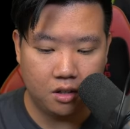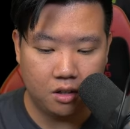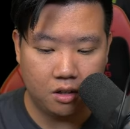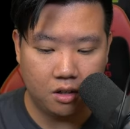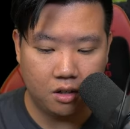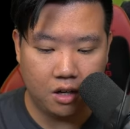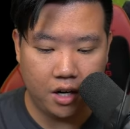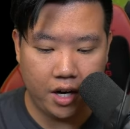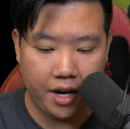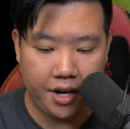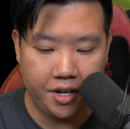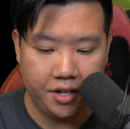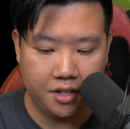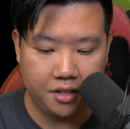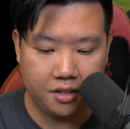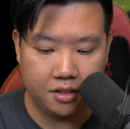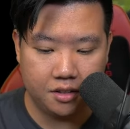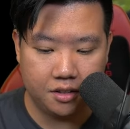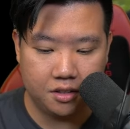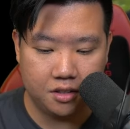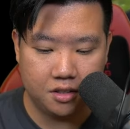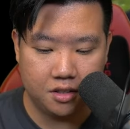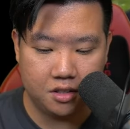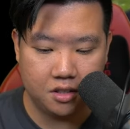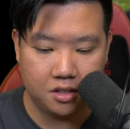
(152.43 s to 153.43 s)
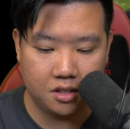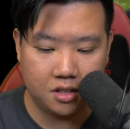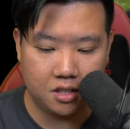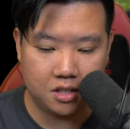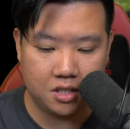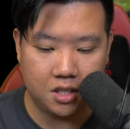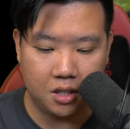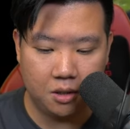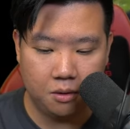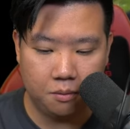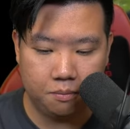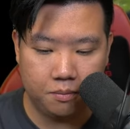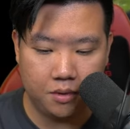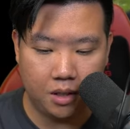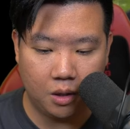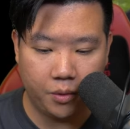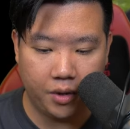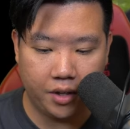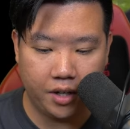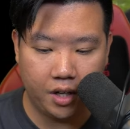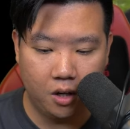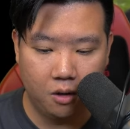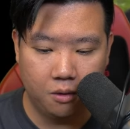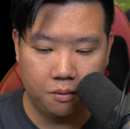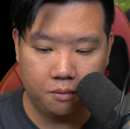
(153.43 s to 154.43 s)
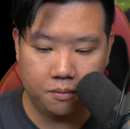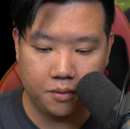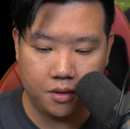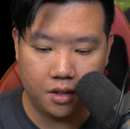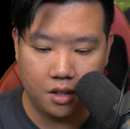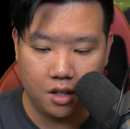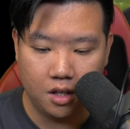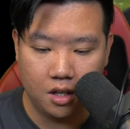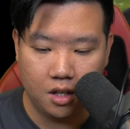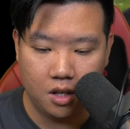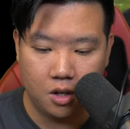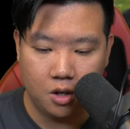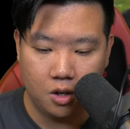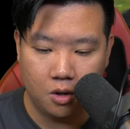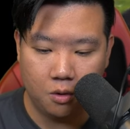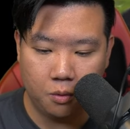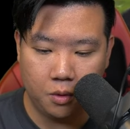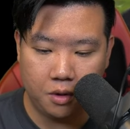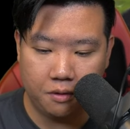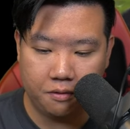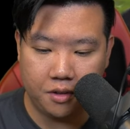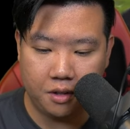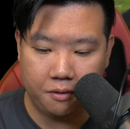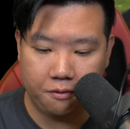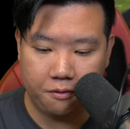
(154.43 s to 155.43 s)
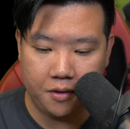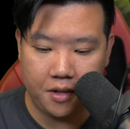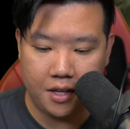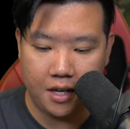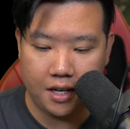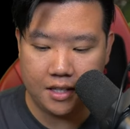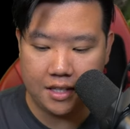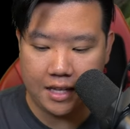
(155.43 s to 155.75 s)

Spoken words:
All right, so there we go. We've defeated